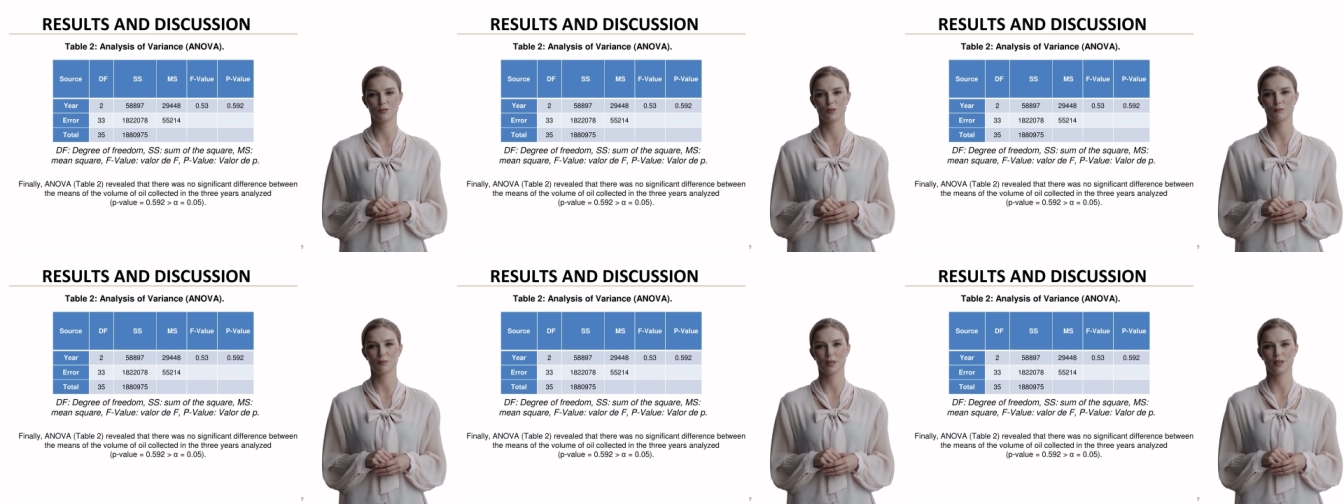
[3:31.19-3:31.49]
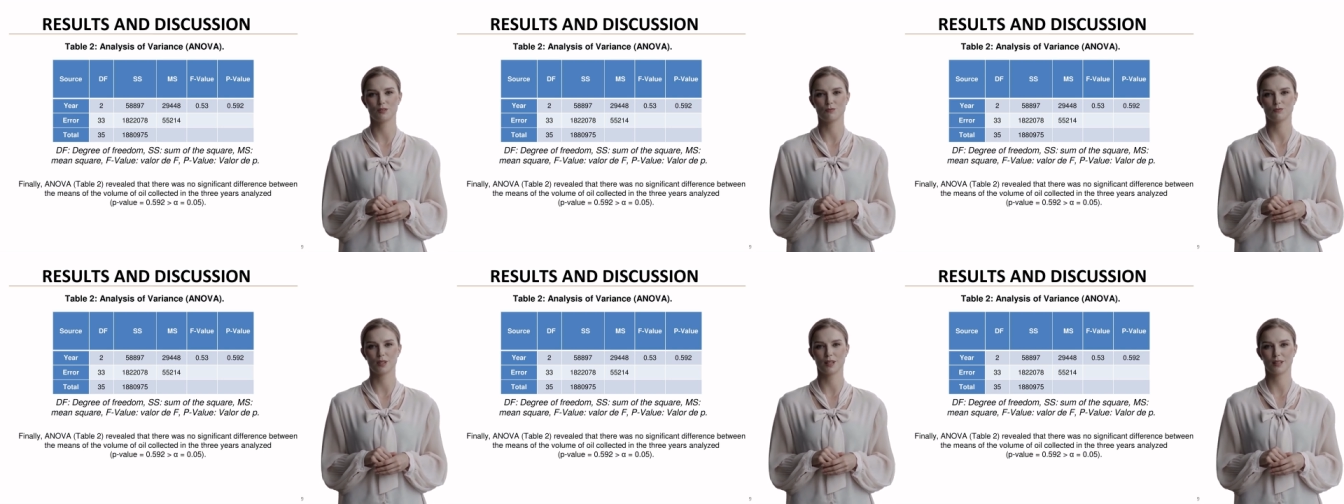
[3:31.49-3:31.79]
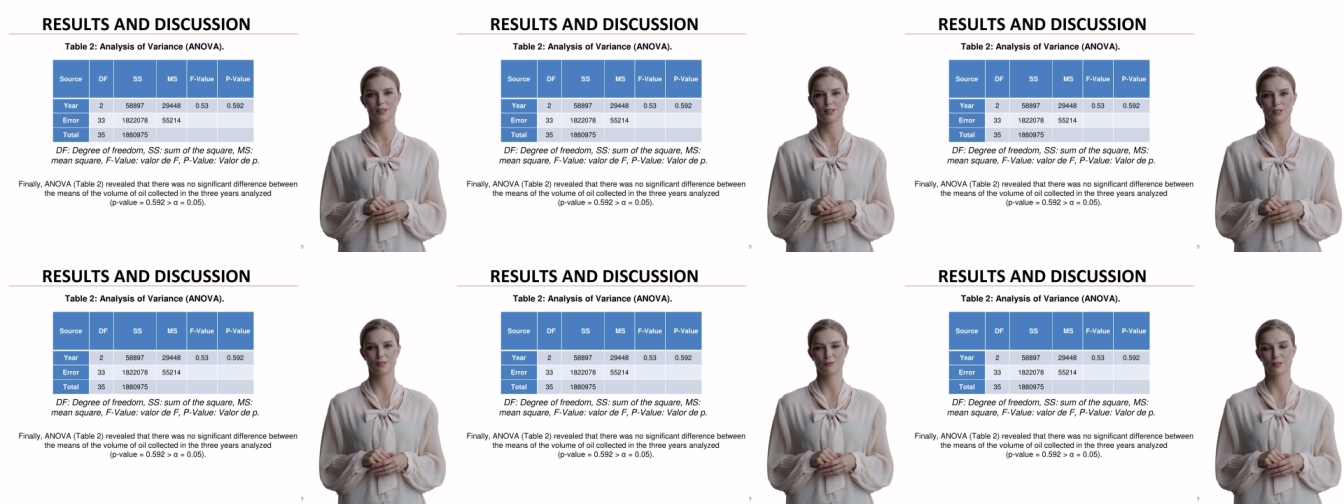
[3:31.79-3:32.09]
remained
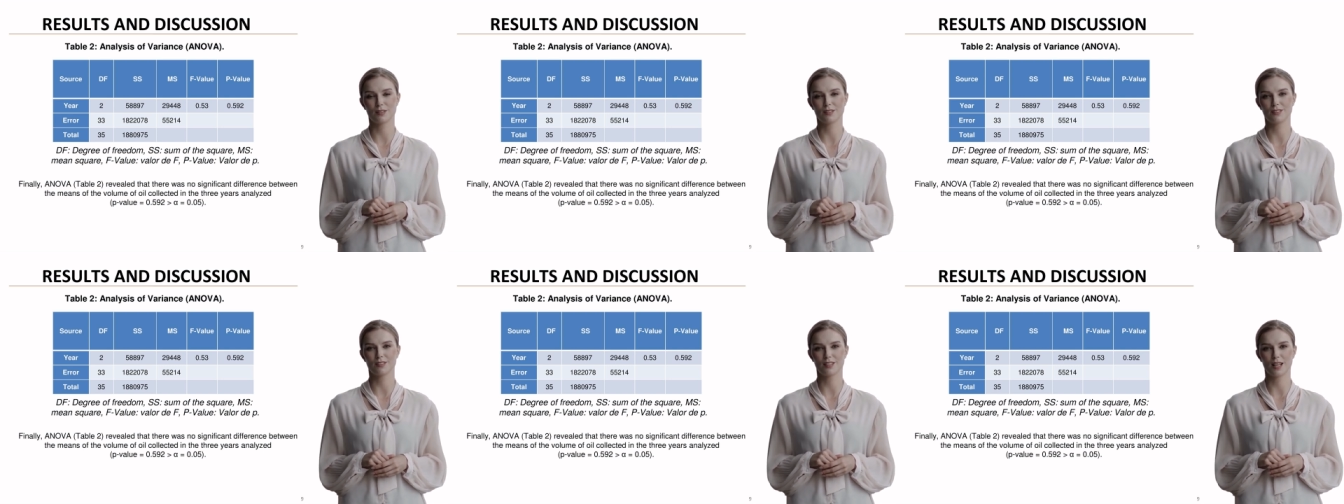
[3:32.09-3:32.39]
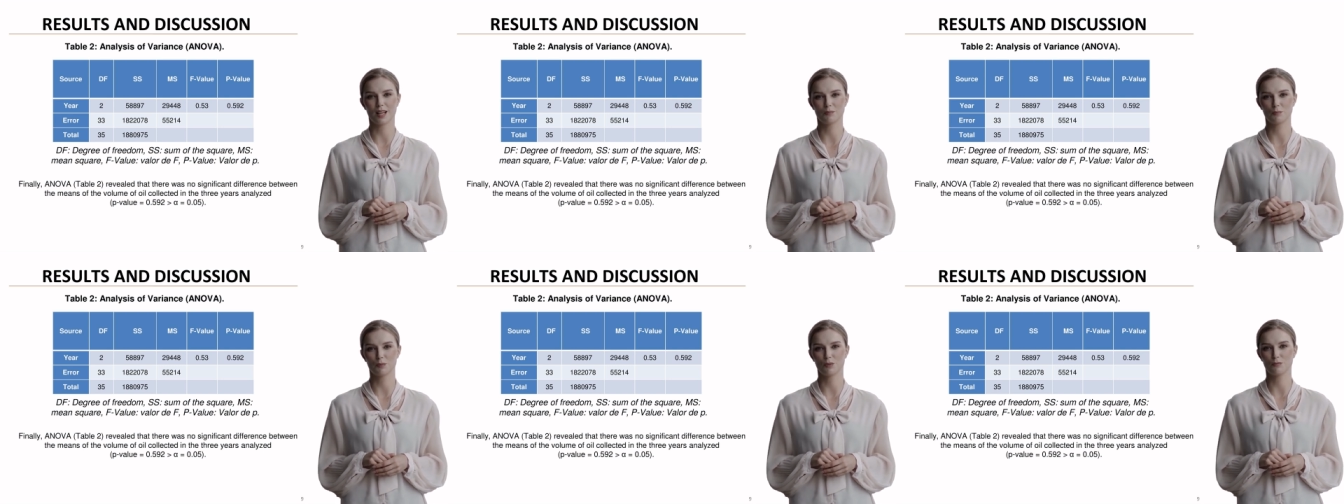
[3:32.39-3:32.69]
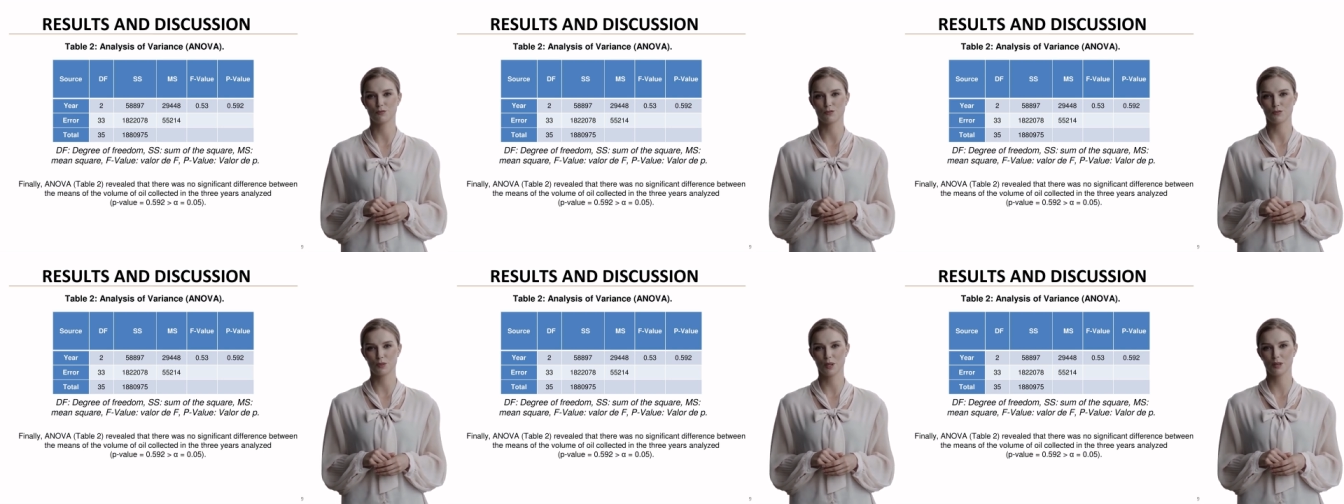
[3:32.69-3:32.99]
relatively stable
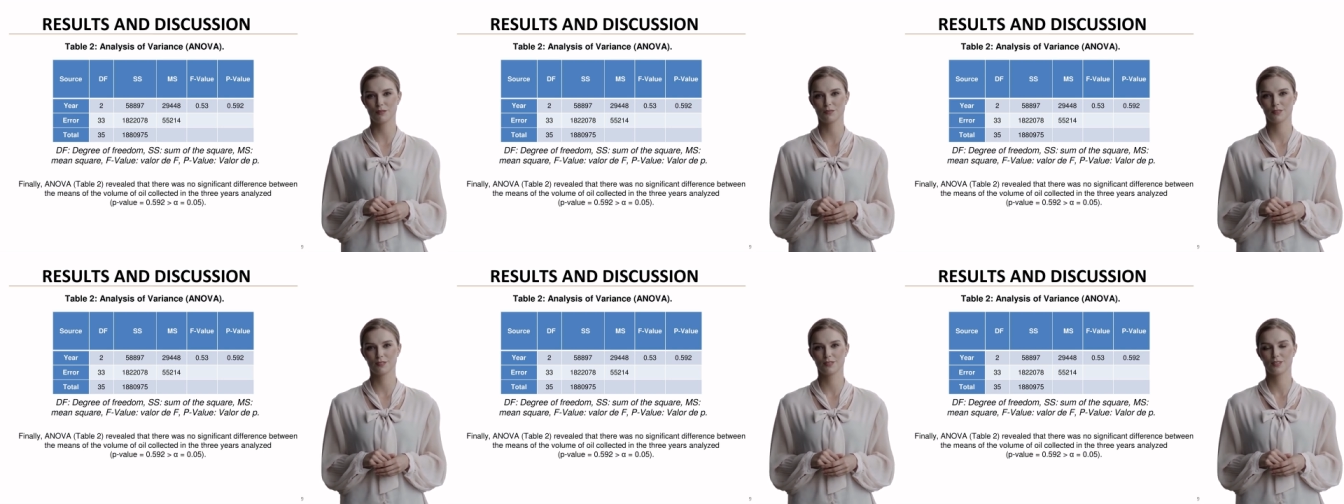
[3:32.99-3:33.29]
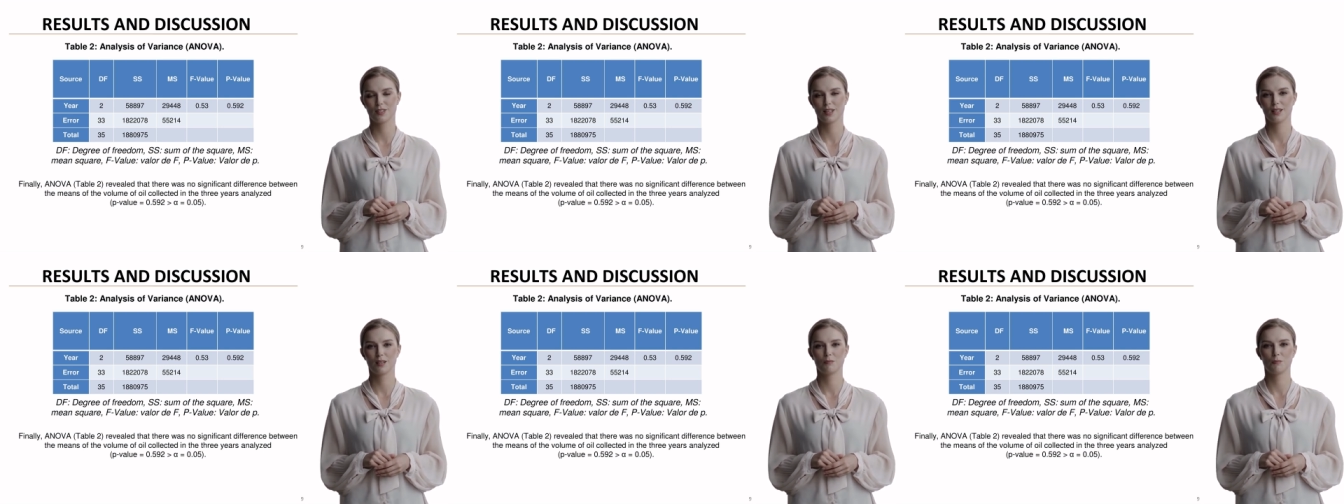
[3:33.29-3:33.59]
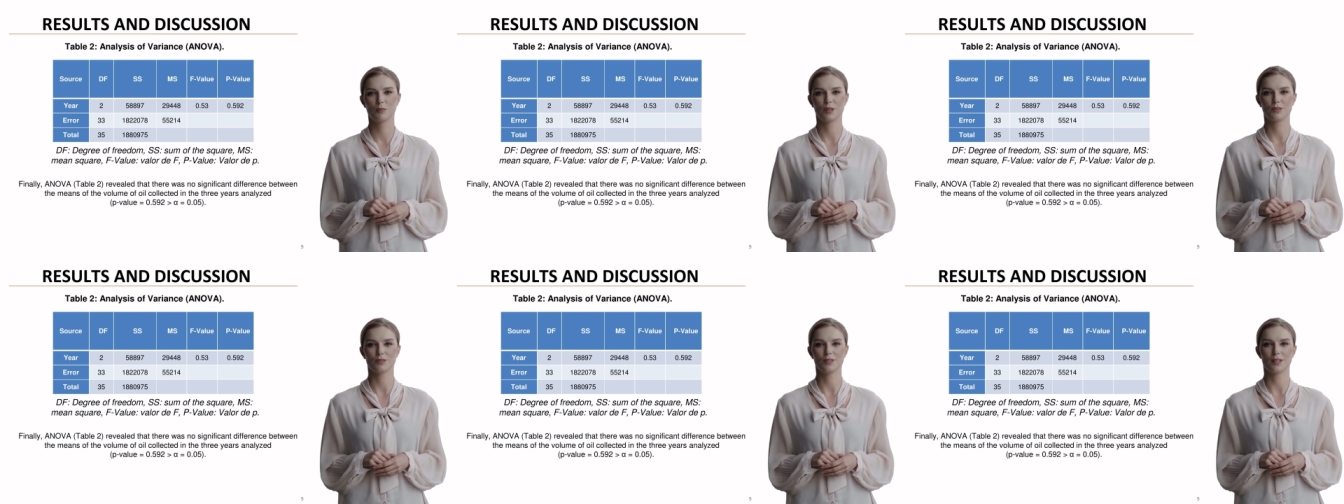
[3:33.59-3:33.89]
throughout the study
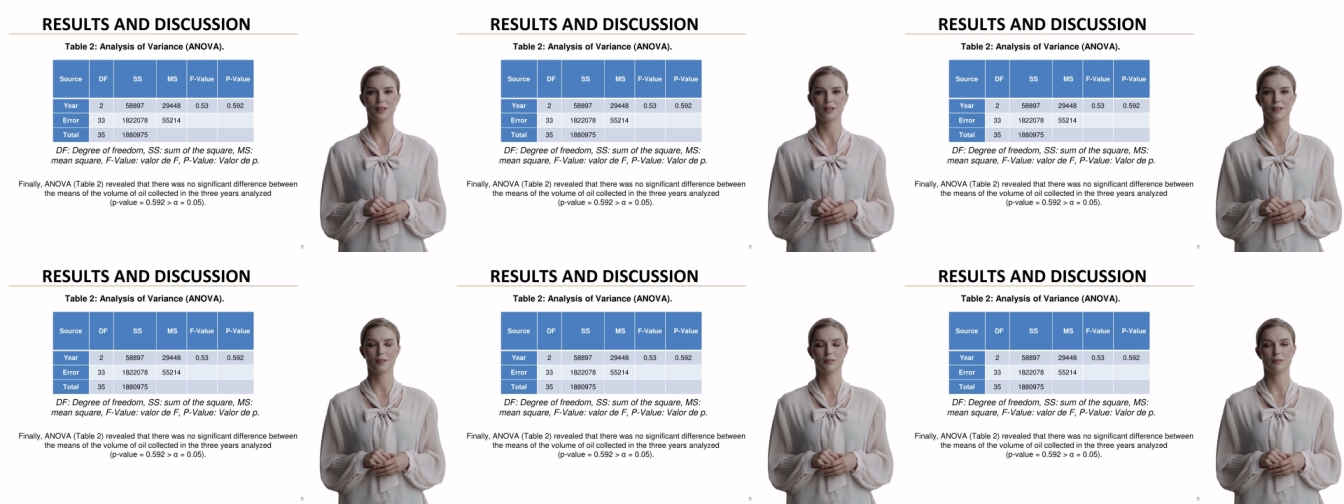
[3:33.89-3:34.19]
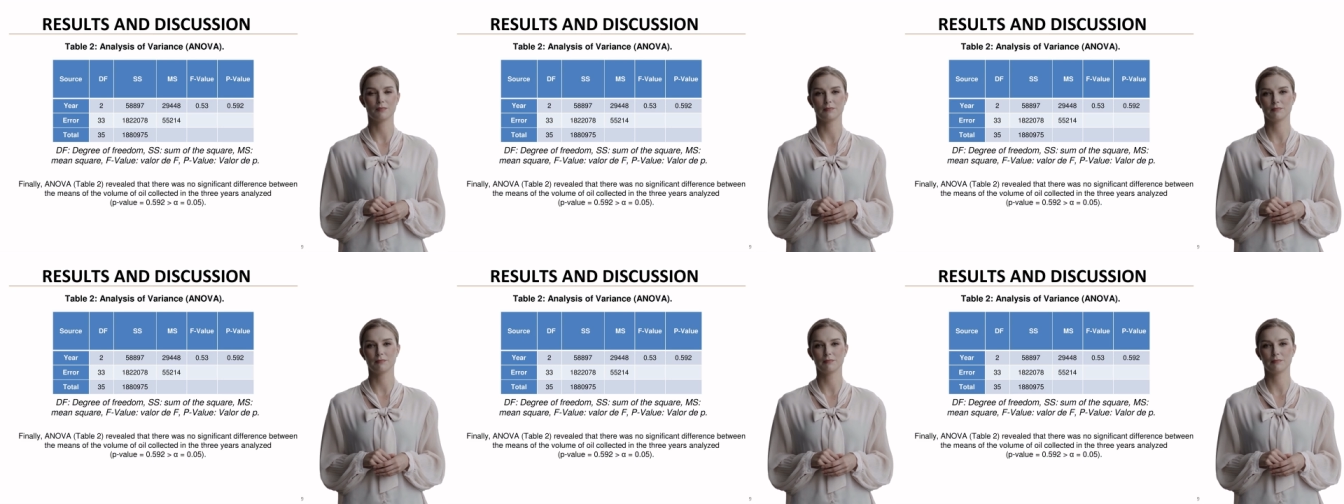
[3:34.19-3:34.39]
period.